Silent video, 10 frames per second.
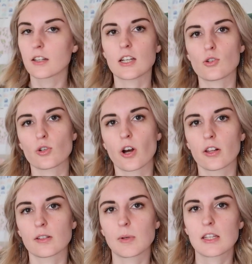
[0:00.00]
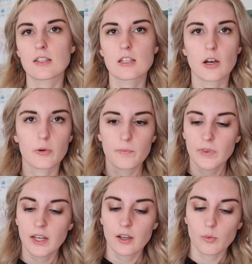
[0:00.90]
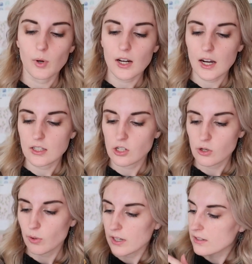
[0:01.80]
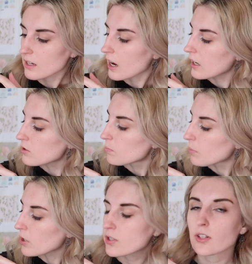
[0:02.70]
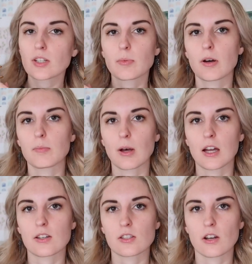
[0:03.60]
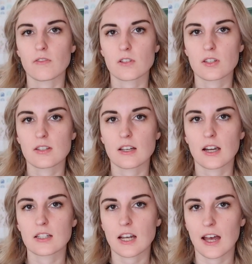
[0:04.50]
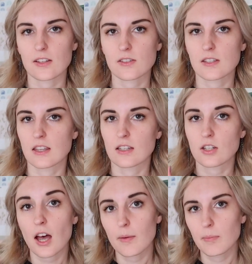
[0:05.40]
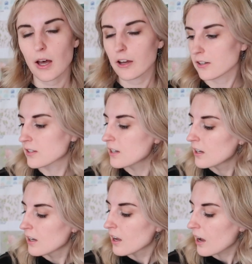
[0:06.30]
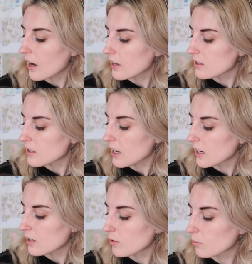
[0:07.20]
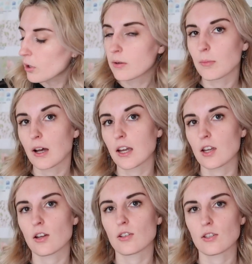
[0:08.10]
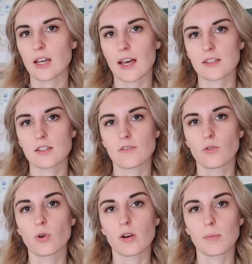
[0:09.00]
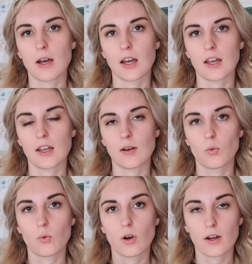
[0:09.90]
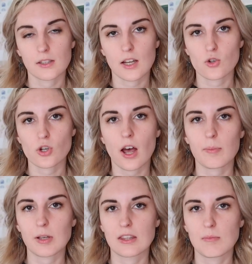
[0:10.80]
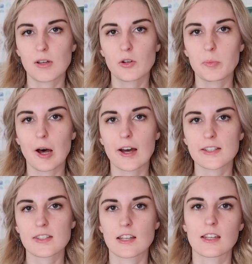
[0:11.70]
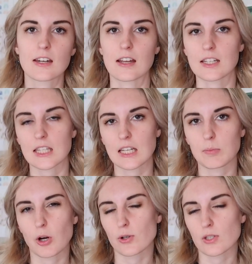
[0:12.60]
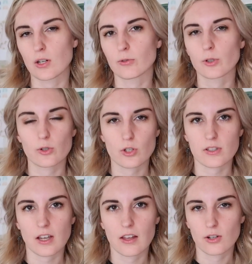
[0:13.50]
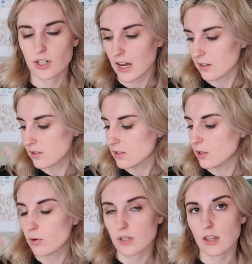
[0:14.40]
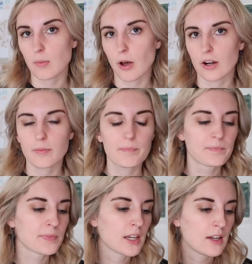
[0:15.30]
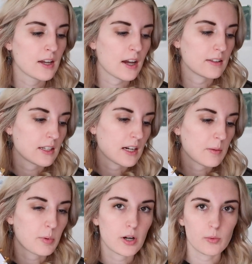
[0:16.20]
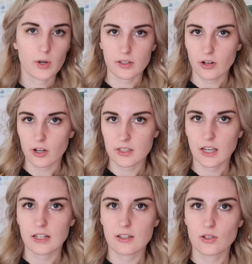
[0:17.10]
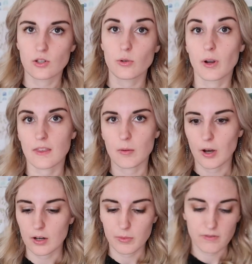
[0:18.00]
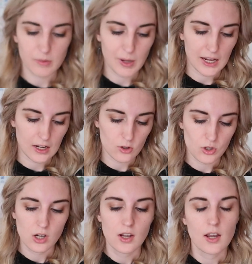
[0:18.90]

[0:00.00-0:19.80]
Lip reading: on each column. And so what I do is I personally put my surface design tasks in the top box. I then put my tasks for my online shop in the middle box, and then anything personal or just other tasks goes in the bottom. And then I put when content is due at the bottom of the page.